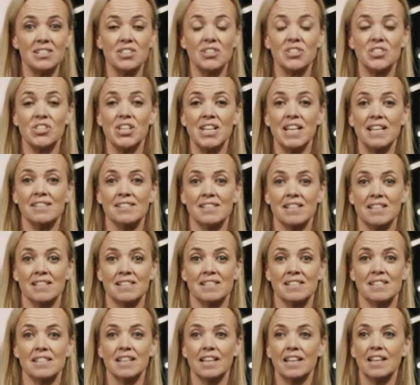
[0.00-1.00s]
to
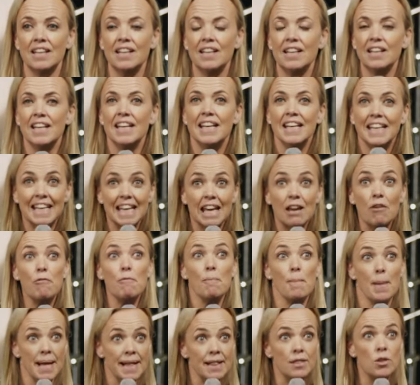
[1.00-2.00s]
Jesus, give
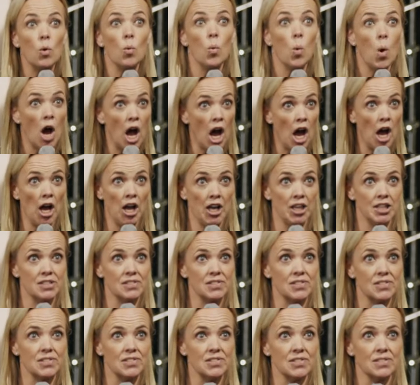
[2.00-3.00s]
me the
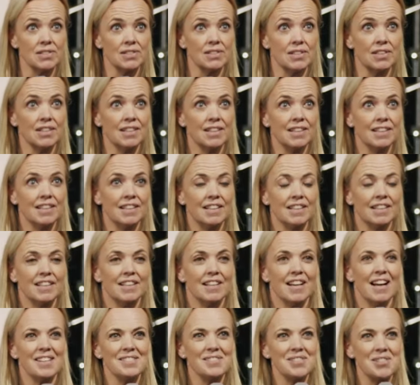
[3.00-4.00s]
words.
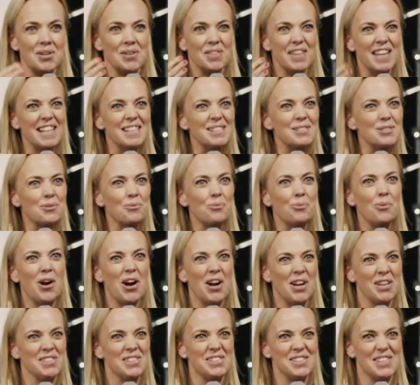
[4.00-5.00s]
And so these are the
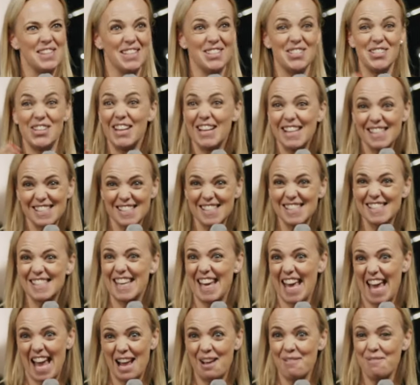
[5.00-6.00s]
words that Jesus
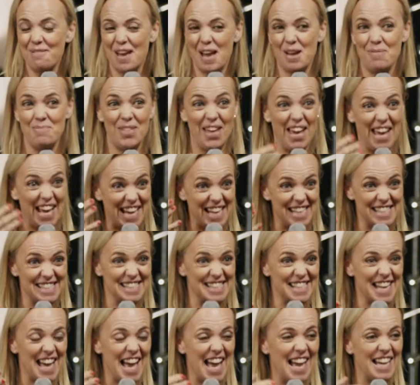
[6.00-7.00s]
gave him that he
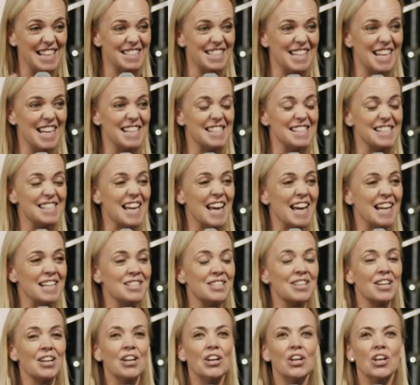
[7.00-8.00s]
said. He said,
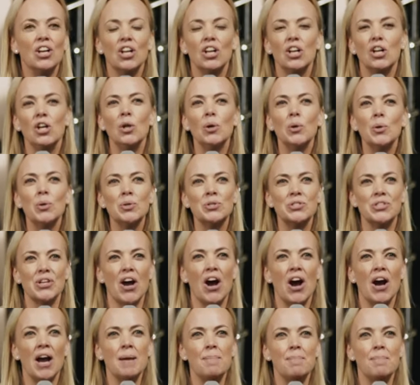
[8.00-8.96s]
Lord, I